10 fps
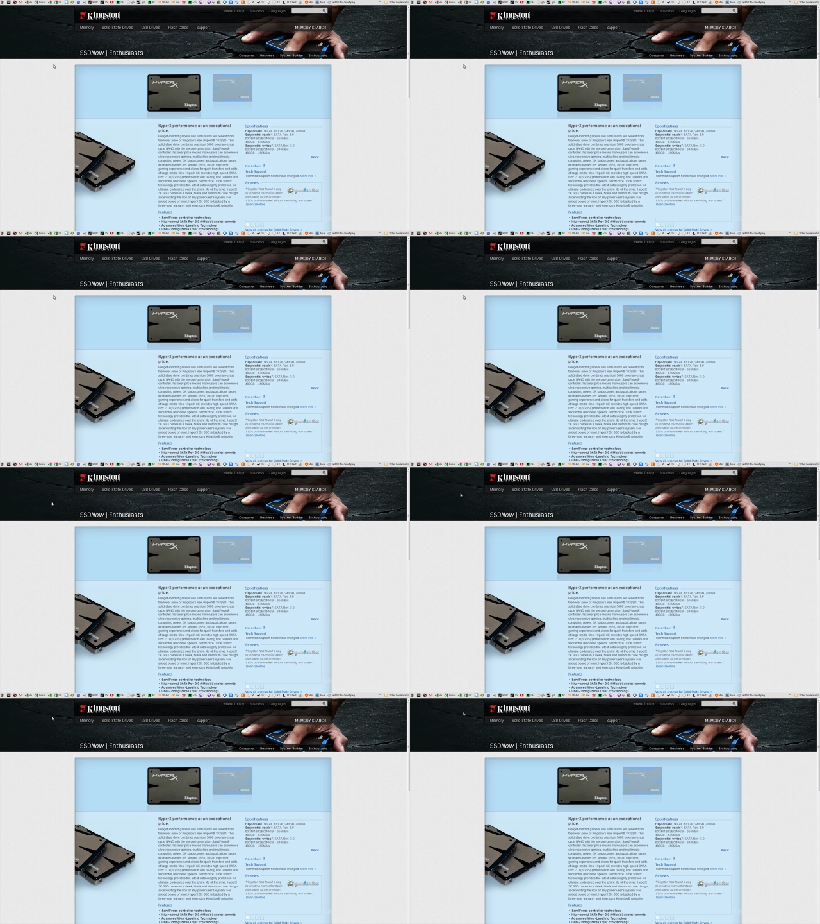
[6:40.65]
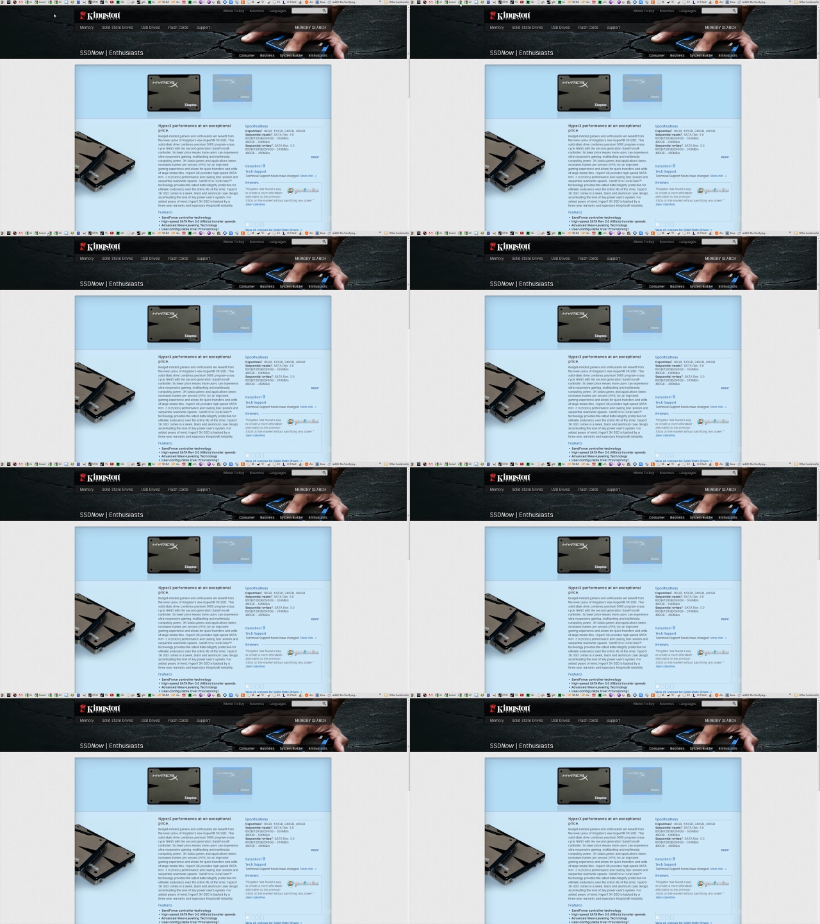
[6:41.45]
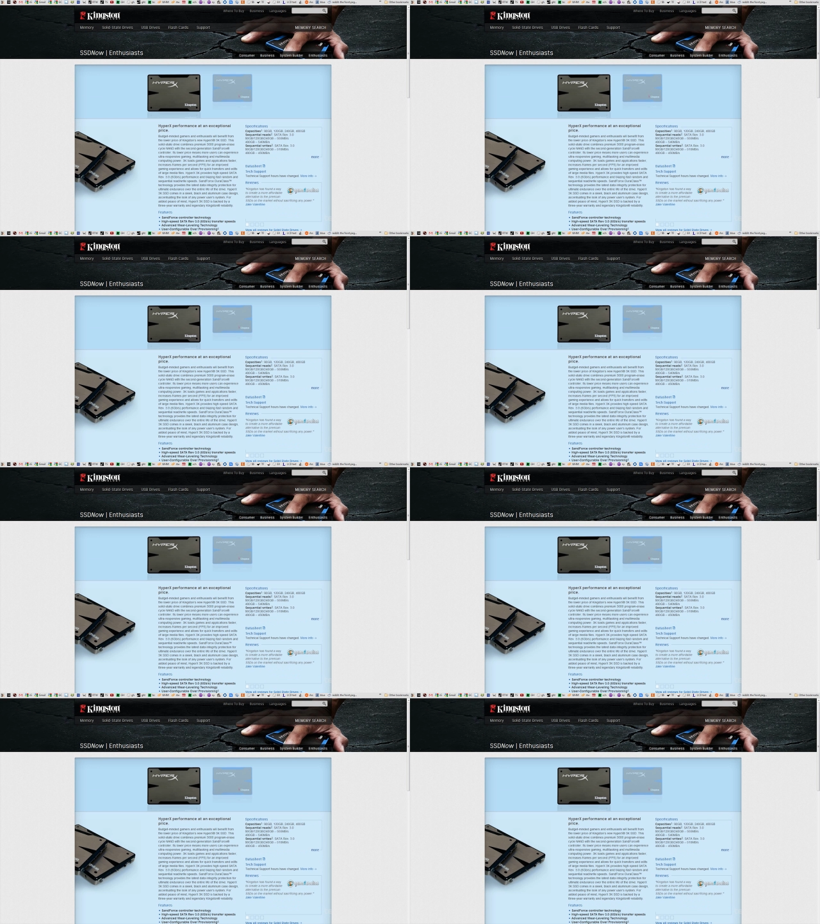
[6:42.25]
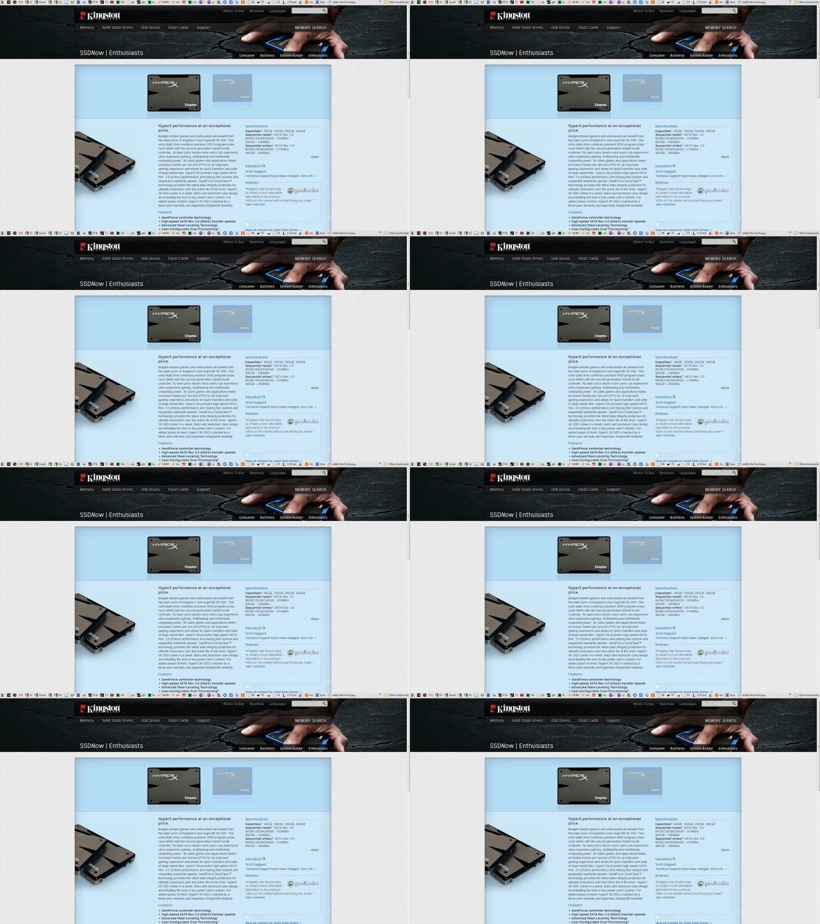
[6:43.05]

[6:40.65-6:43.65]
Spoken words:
No face is visible, so there are no lips to read.